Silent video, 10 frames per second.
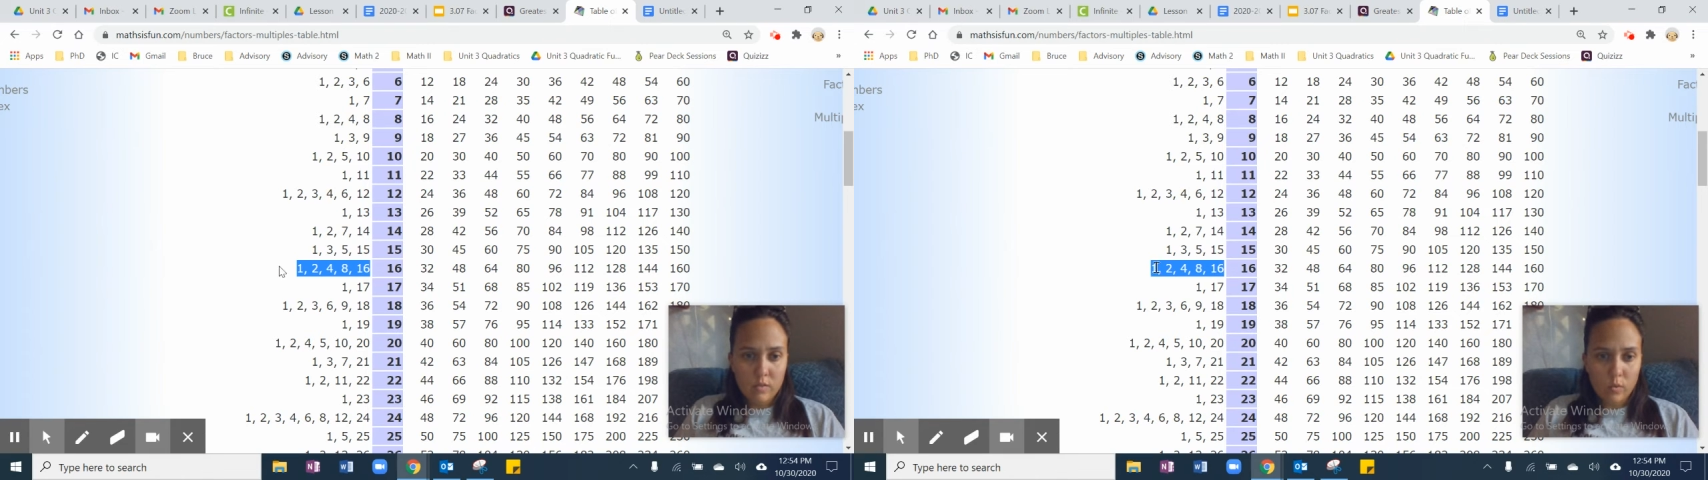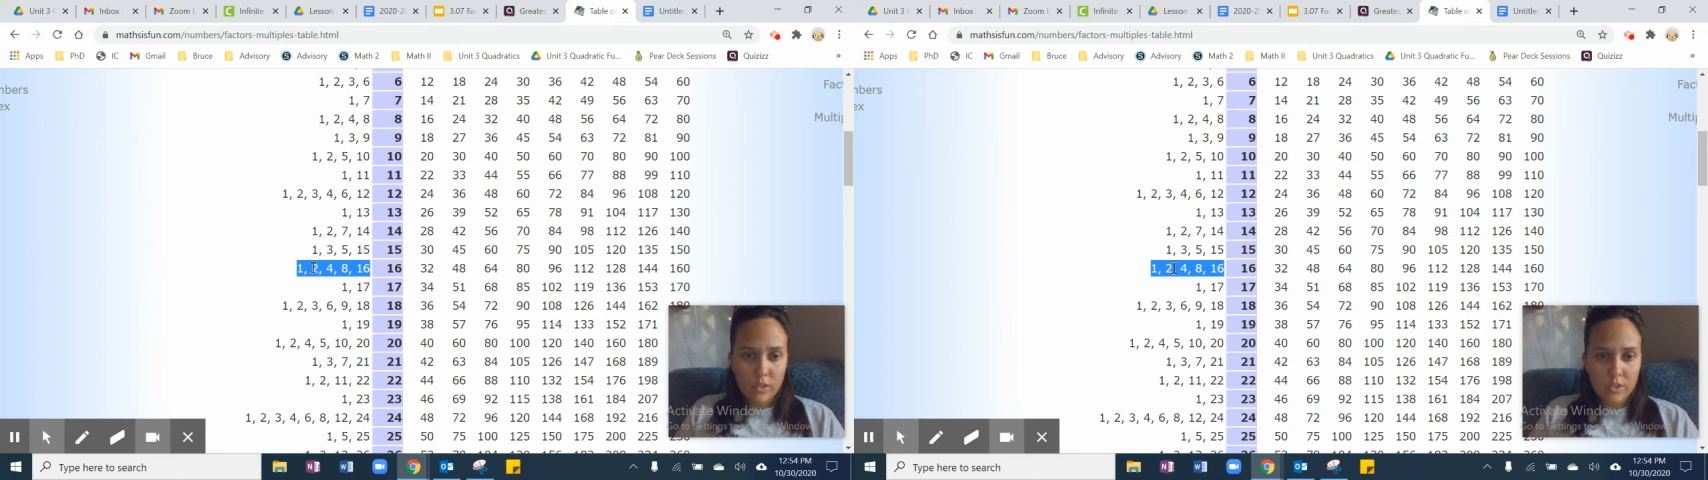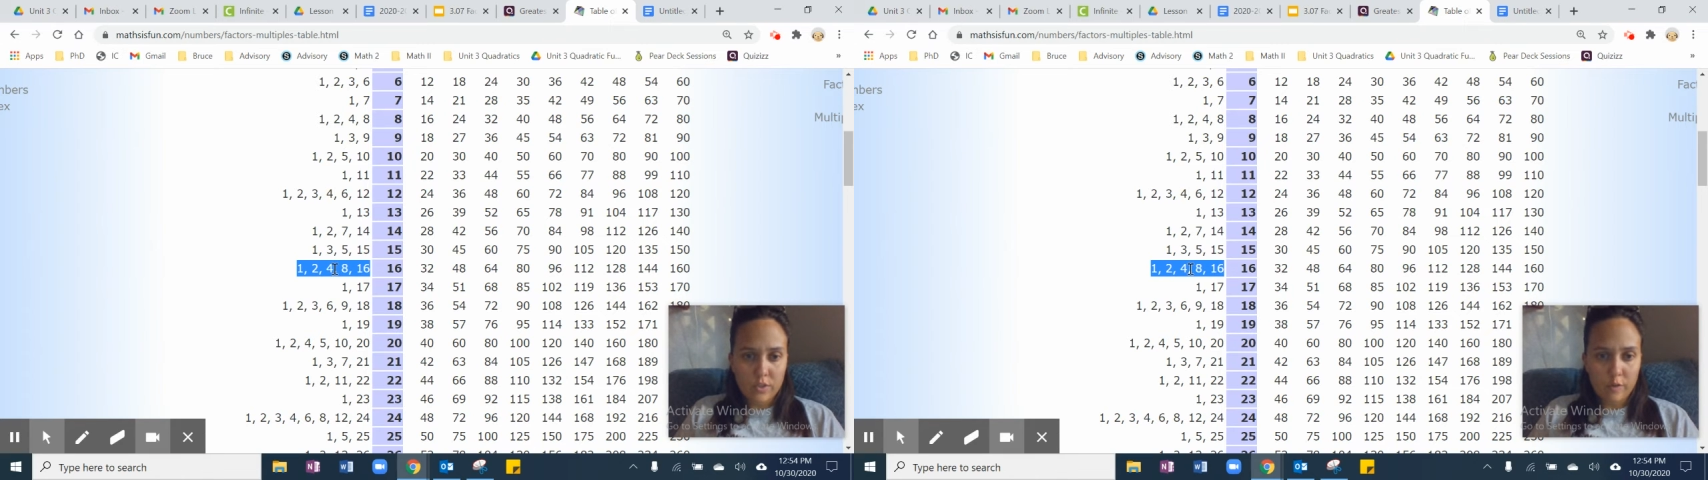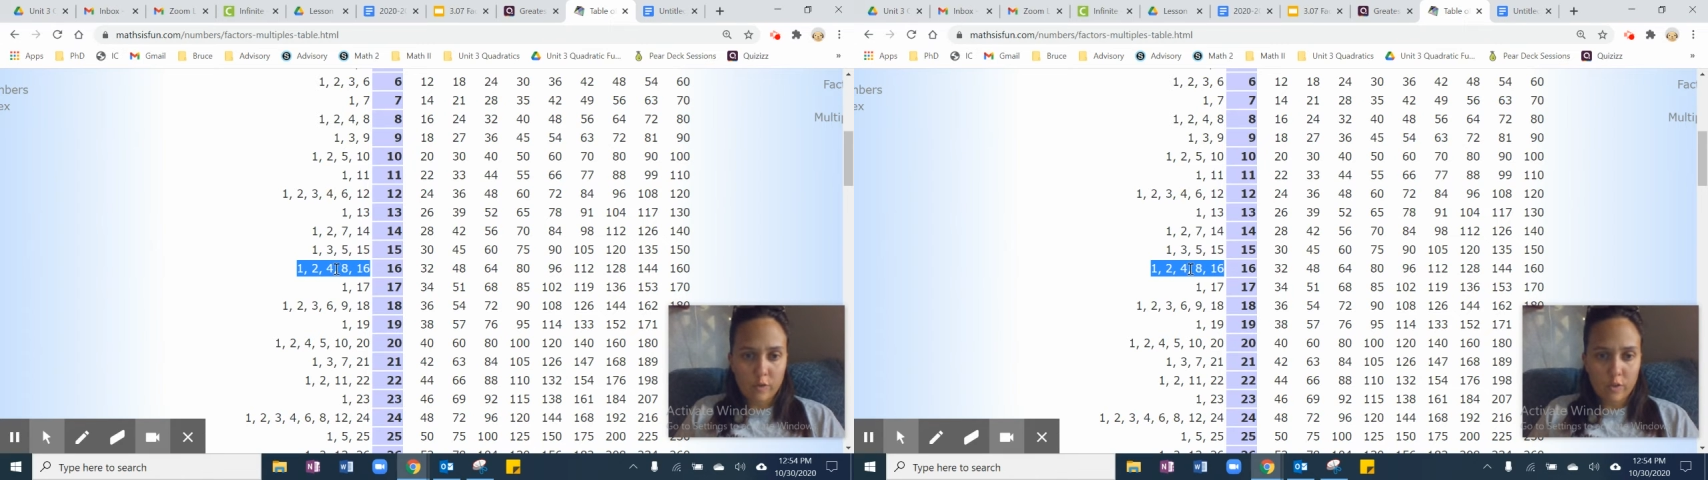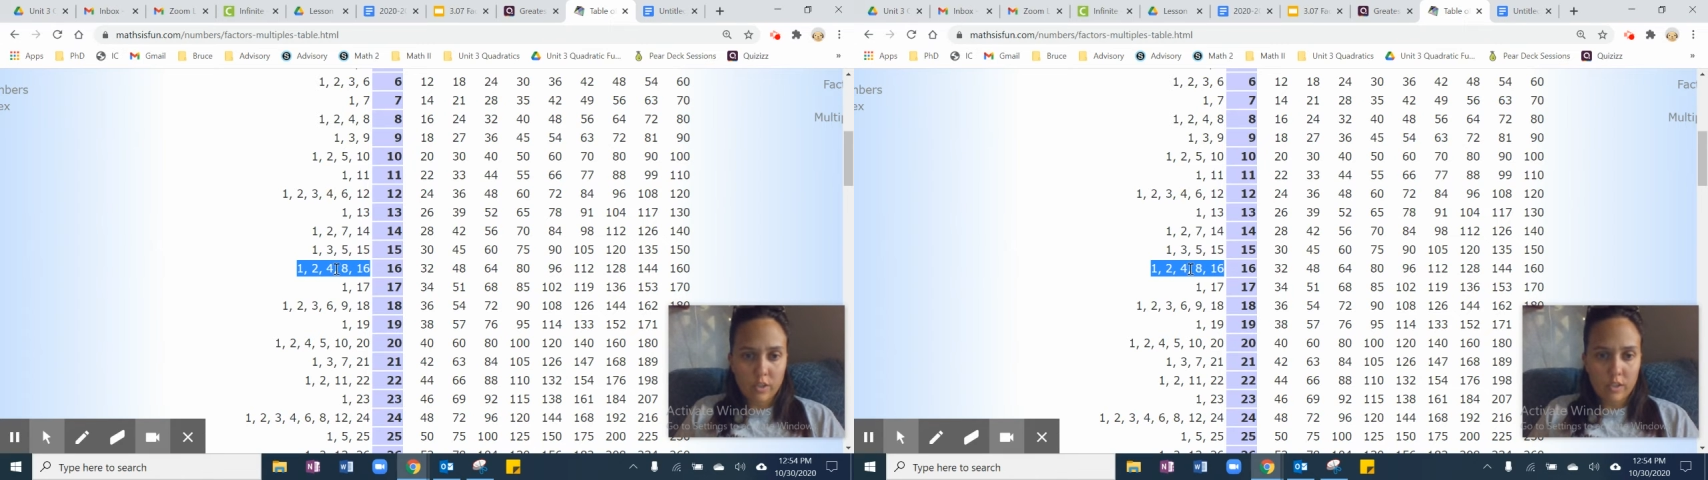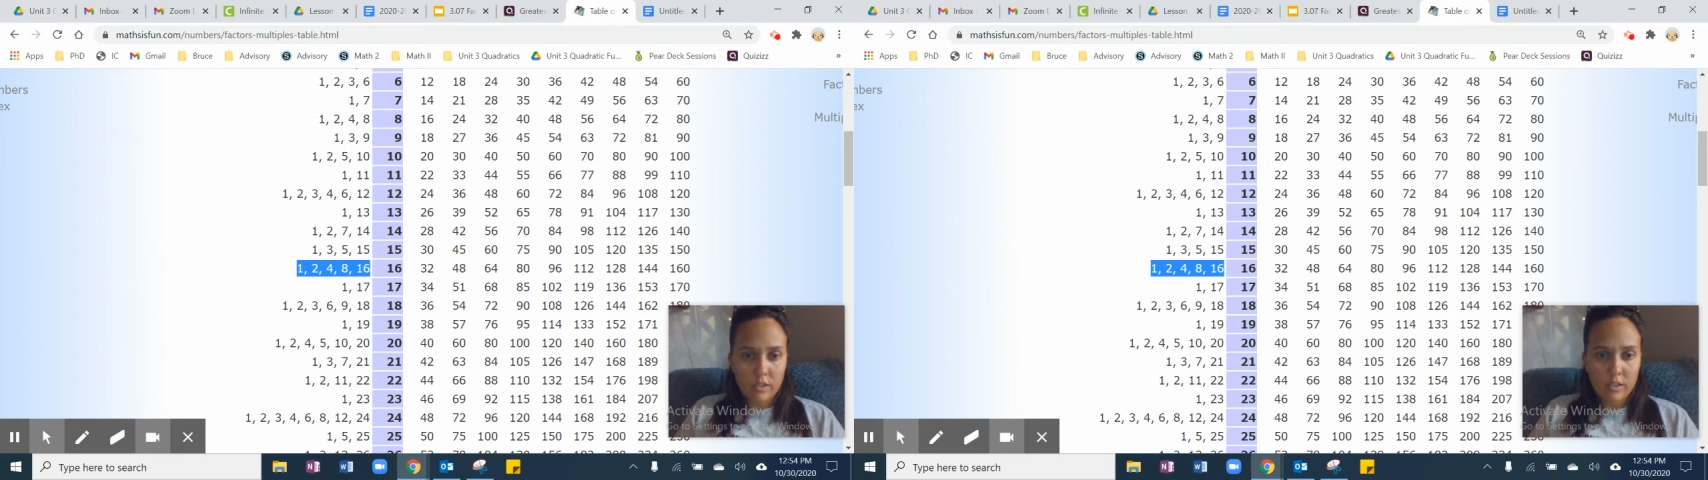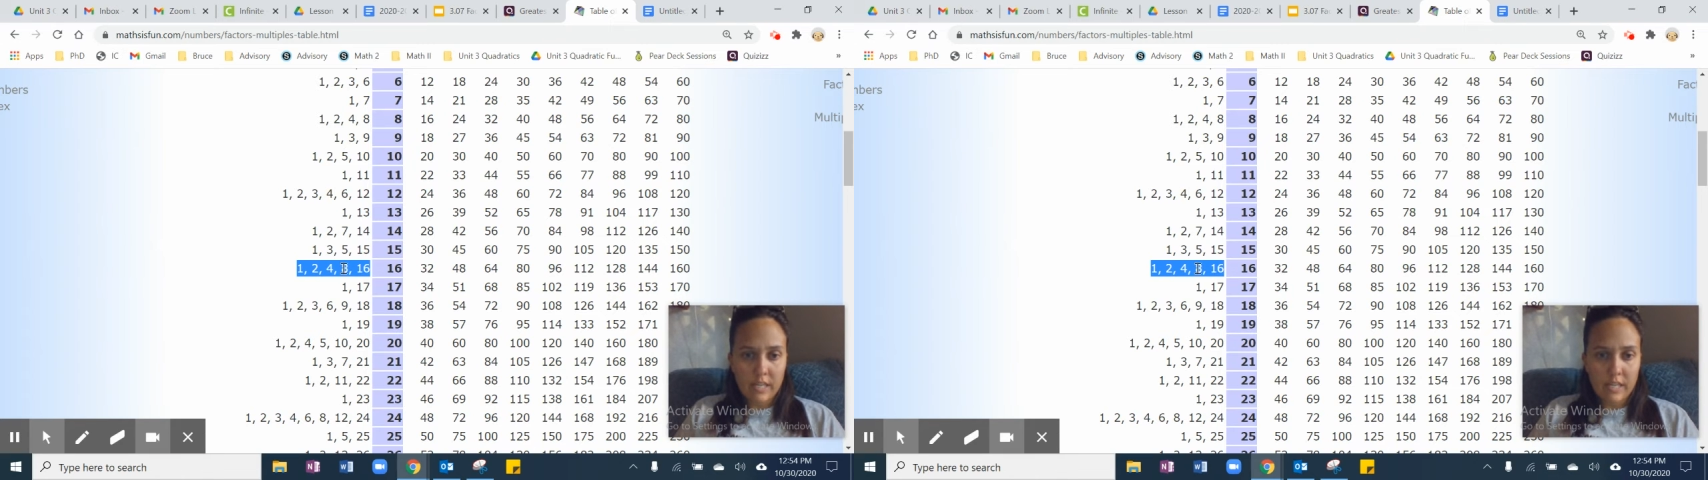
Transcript: 1, 2, 4,